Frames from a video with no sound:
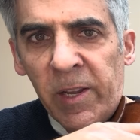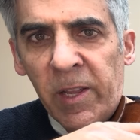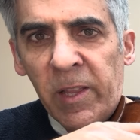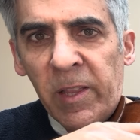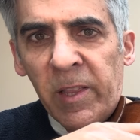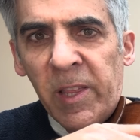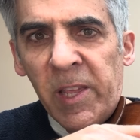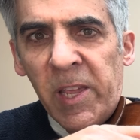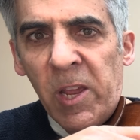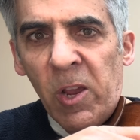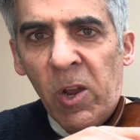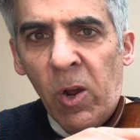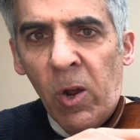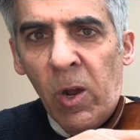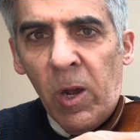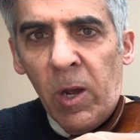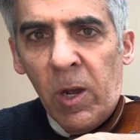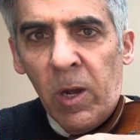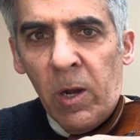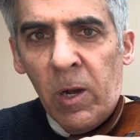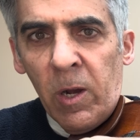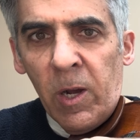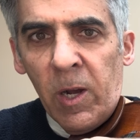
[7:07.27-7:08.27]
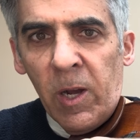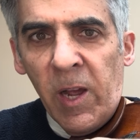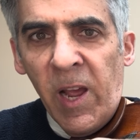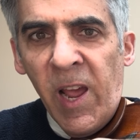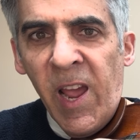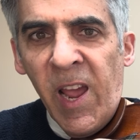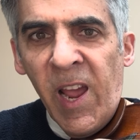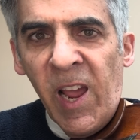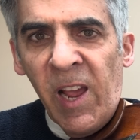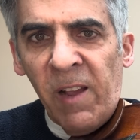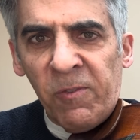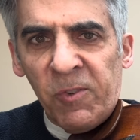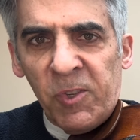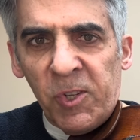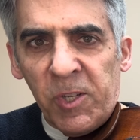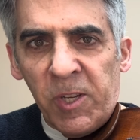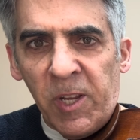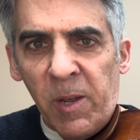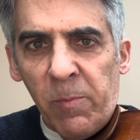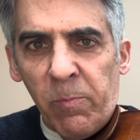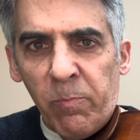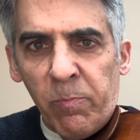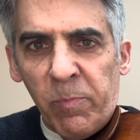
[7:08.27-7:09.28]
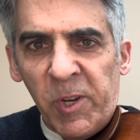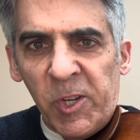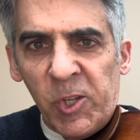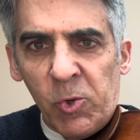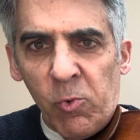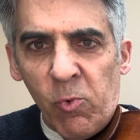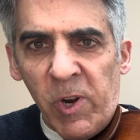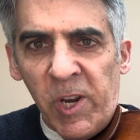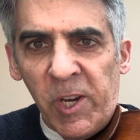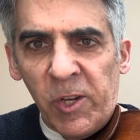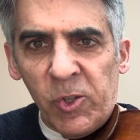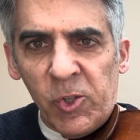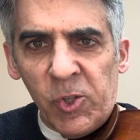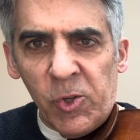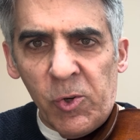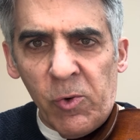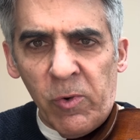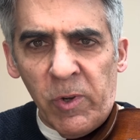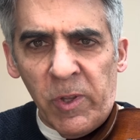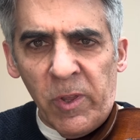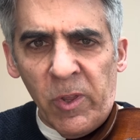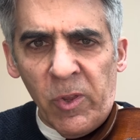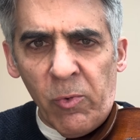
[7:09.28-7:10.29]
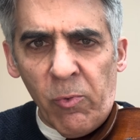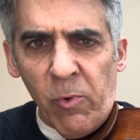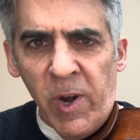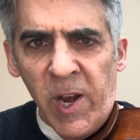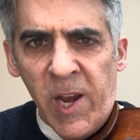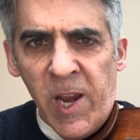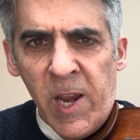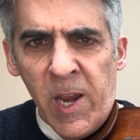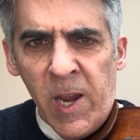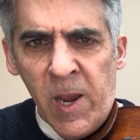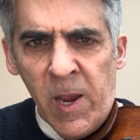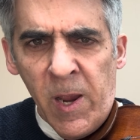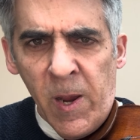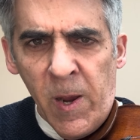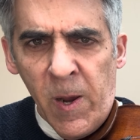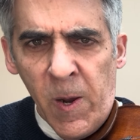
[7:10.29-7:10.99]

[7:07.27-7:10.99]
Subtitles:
the half step between 2 and 3.